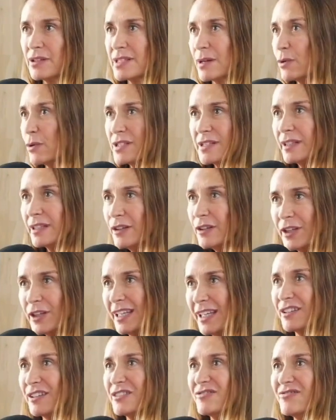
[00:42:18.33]
Because I wasn't
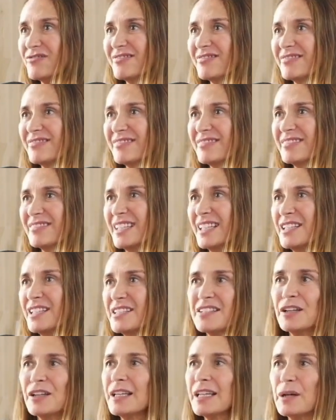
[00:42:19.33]
living here. And
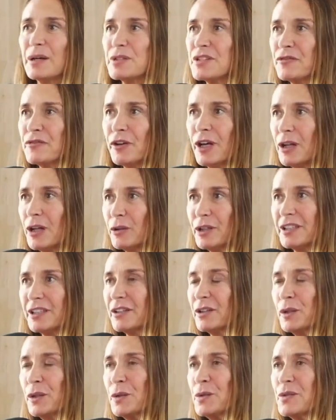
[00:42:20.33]
it's not like I was following
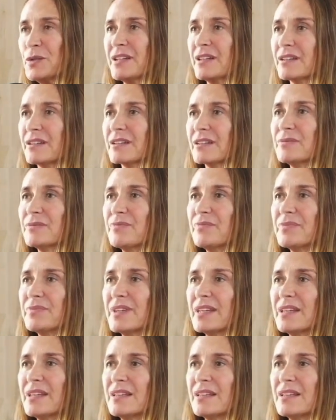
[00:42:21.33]
the news here.